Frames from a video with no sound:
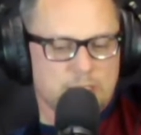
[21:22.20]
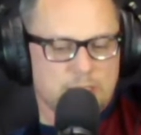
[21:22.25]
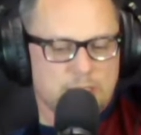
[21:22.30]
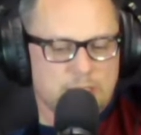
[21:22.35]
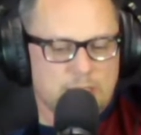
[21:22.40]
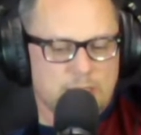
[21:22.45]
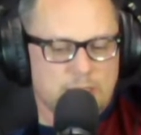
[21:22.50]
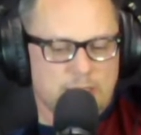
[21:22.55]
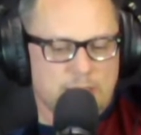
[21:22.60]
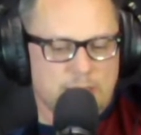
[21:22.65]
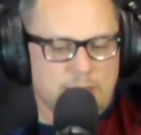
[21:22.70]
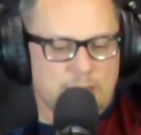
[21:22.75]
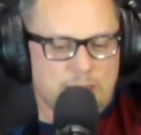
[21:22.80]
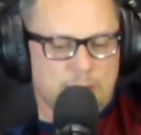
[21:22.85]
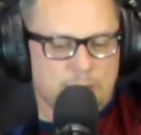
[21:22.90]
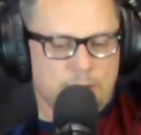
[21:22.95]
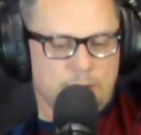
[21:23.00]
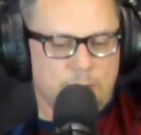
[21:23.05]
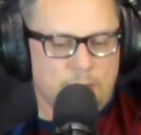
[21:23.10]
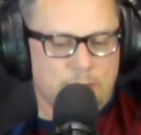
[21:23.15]
I
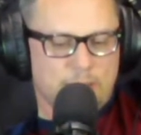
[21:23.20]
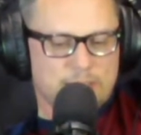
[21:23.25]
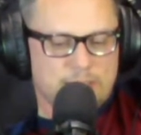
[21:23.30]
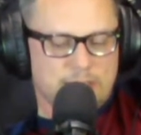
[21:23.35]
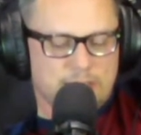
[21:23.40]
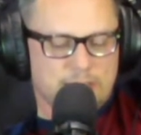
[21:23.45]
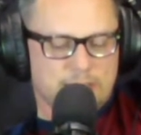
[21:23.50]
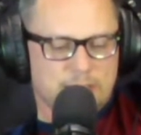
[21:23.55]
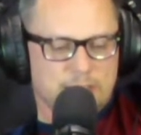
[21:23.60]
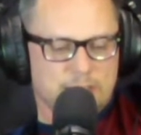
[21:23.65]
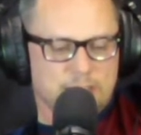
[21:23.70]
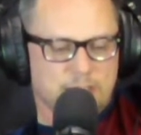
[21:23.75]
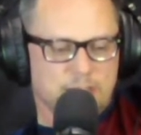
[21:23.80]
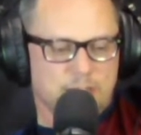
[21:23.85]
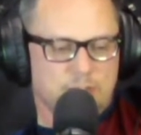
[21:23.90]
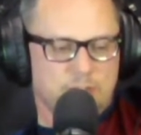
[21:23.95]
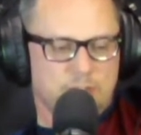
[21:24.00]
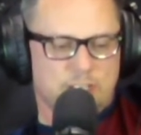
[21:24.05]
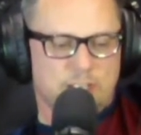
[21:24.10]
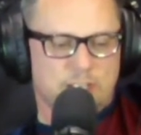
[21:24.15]
don't know, as I
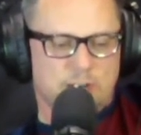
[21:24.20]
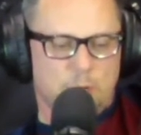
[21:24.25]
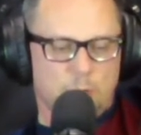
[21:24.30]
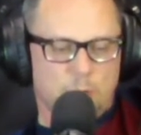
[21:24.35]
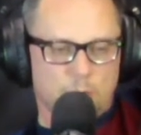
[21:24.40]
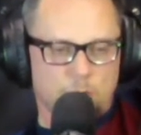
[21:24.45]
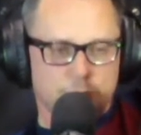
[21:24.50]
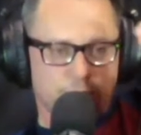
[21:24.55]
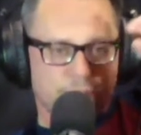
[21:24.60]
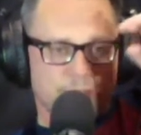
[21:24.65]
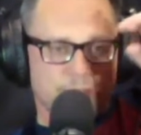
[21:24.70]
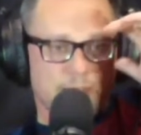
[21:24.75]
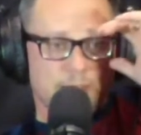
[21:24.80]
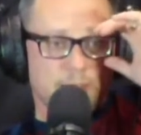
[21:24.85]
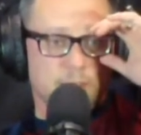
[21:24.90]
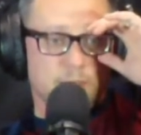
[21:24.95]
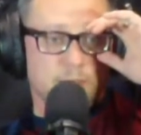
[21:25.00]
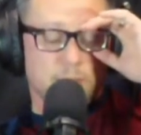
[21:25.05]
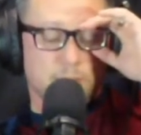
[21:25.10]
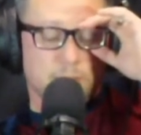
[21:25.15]
continue to get older, that
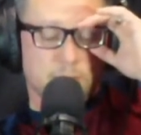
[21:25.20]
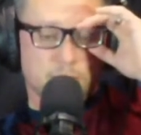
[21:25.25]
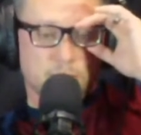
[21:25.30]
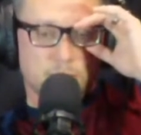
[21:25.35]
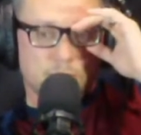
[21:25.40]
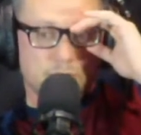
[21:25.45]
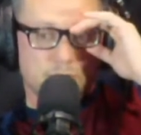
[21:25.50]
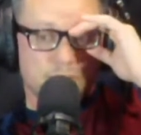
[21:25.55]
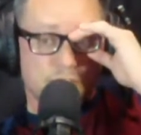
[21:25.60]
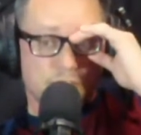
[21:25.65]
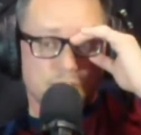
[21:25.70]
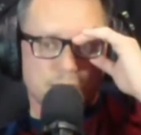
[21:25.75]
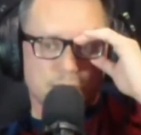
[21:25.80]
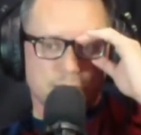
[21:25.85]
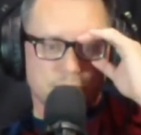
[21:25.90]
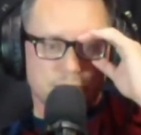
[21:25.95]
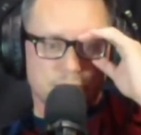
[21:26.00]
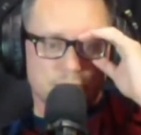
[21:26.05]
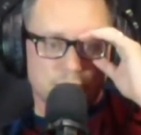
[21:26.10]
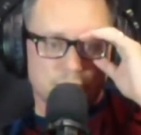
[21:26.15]
shit
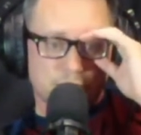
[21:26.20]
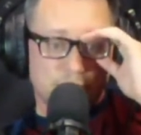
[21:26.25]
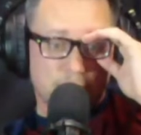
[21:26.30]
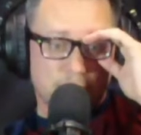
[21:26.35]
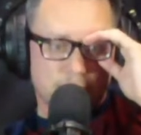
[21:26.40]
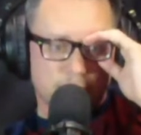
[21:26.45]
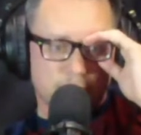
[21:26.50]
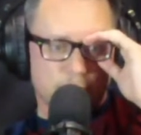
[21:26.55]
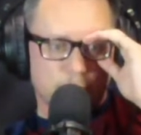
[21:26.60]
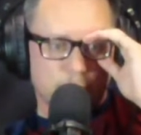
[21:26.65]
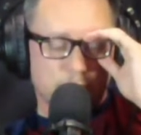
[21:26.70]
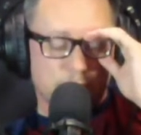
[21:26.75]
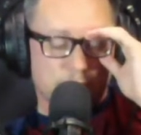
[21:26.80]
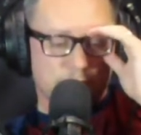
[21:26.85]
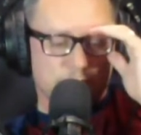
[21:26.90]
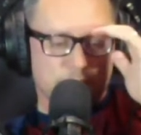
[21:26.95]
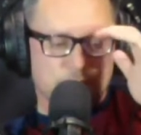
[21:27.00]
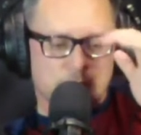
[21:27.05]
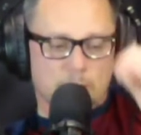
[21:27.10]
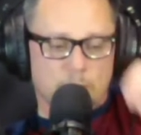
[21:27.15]
it
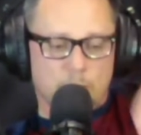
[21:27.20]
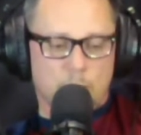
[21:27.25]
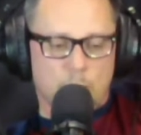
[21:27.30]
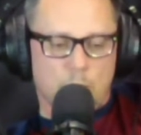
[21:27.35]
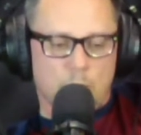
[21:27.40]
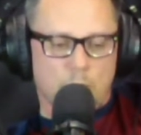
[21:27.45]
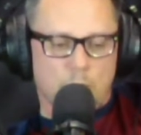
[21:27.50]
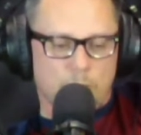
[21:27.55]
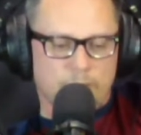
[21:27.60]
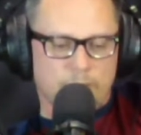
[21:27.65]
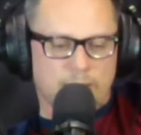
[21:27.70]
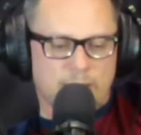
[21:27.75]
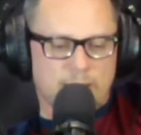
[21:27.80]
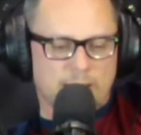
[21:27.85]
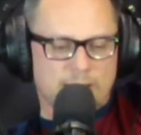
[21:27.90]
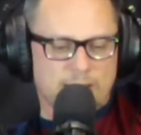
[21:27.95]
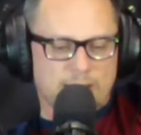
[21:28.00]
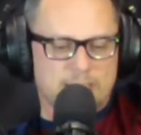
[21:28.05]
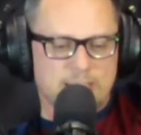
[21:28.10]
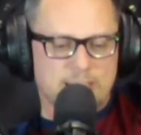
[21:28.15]
builds up more. I mean,
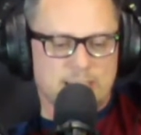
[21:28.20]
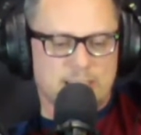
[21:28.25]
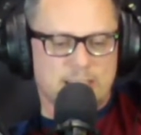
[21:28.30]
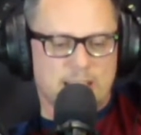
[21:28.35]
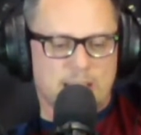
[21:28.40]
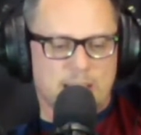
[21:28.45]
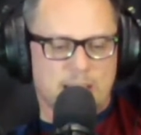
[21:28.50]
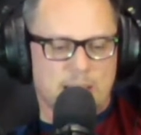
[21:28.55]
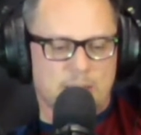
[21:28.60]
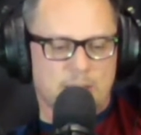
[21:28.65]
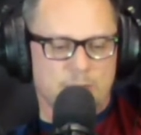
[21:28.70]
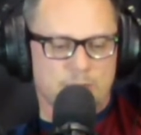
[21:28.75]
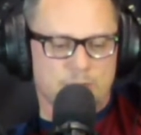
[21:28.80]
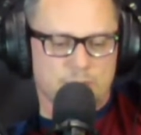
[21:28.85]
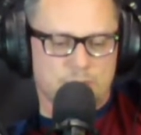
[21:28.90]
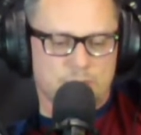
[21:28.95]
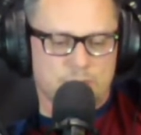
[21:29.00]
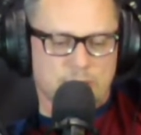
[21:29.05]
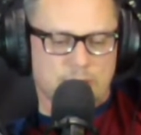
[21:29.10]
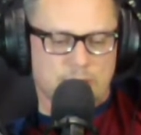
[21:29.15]
I see a guy
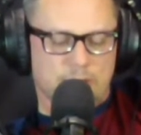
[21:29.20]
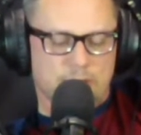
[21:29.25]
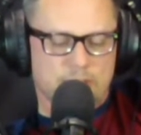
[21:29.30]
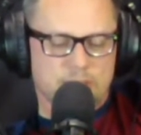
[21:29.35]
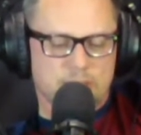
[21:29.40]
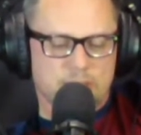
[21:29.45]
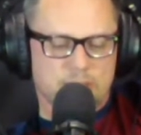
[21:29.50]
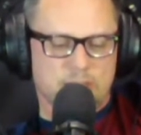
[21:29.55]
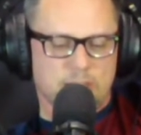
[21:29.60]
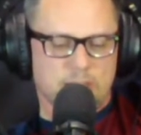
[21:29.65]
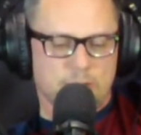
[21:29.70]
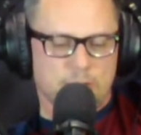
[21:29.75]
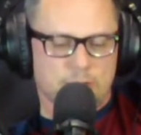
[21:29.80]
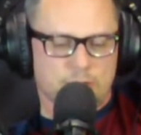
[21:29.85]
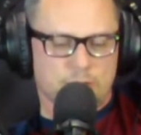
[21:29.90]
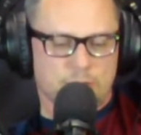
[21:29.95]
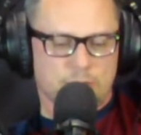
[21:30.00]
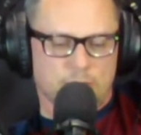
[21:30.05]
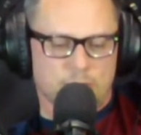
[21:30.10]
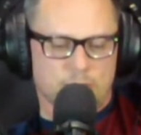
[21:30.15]
who's, I don't know, he's 10 years
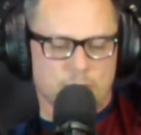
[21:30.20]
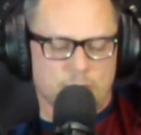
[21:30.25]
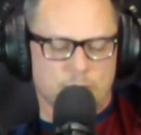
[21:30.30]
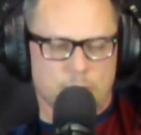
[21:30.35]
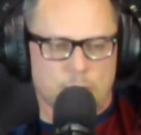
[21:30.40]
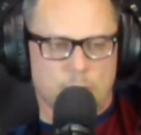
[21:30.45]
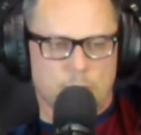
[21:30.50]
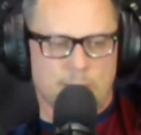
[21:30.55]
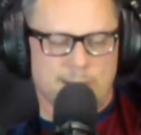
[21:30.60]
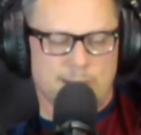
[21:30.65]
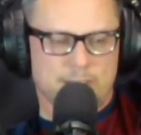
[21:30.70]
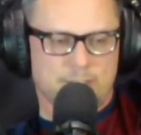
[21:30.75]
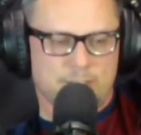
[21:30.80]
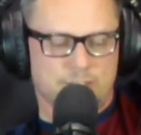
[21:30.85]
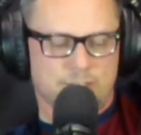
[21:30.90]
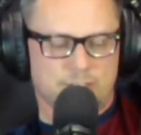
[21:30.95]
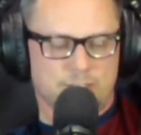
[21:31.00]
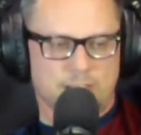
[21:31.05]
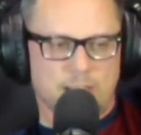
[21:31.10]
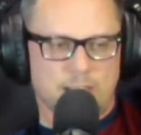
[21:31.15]
younger than me, probably. Let's
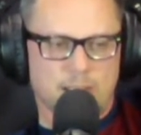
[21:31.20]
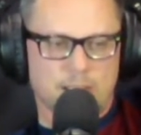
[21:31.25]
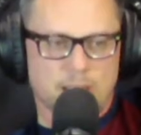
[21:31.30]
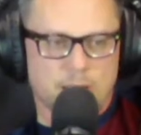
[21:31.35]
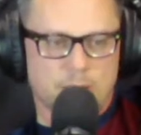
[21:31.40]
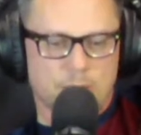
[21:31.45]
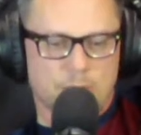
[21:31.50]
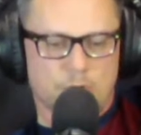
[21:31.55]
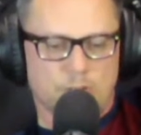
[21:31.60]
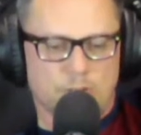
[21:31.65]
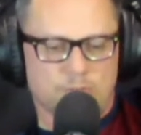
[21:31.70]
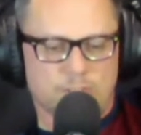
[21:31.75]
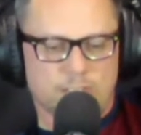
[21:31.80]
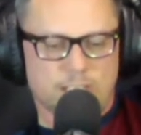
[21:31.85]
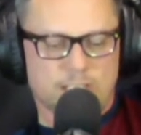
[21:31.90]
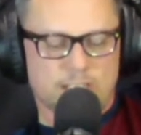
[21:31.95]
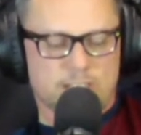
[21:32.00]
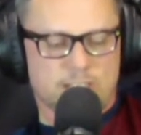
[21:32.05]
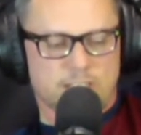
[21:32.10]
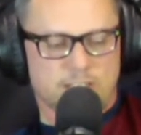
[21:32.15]
just say roughly
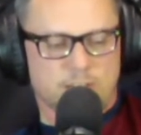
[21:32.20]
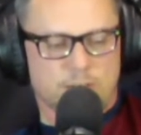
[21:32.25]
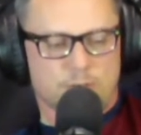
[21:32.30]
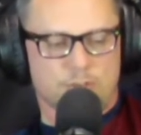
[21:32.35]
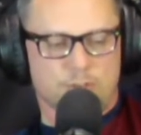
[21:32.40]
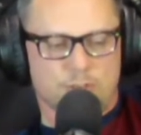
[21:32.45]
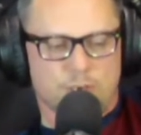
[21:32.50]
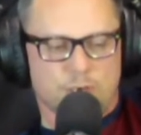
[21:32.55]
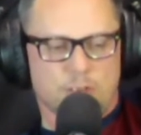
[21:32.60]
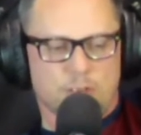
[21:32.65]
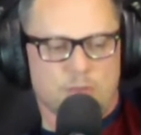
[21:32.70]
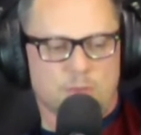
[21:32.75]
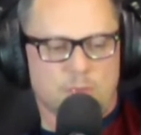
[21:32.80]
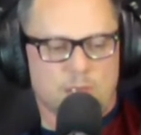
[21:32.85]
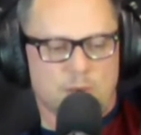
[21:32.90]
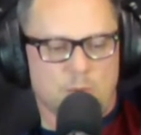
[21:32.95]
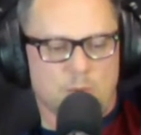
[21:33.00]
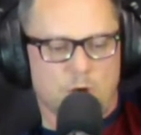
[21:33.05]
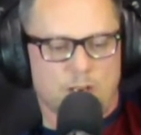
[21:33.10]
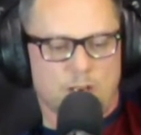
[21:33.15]
he's 10 years younger than me
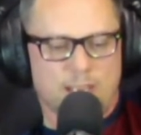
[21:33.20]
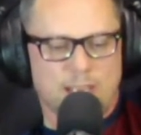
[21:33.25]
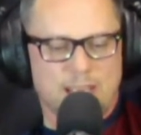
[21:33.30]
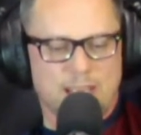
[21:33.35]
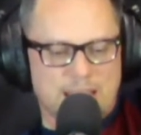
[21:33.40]
at work.